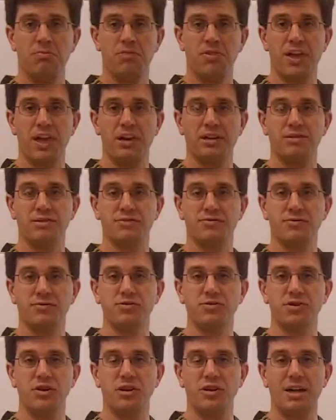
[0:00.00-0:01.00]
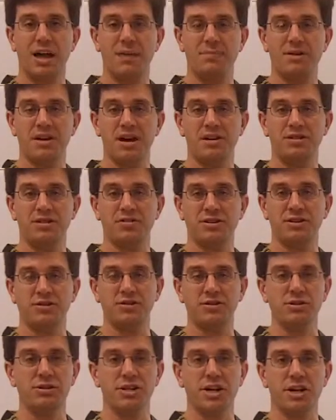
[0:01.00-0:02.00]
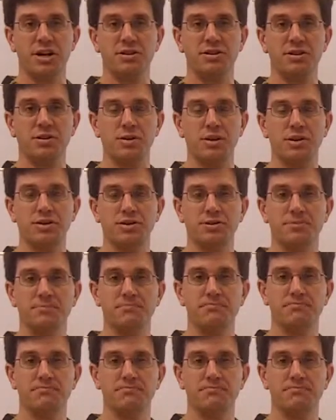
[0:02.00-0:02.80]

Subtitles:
thanks for joining the Happy House of History. Good luck on the quiz.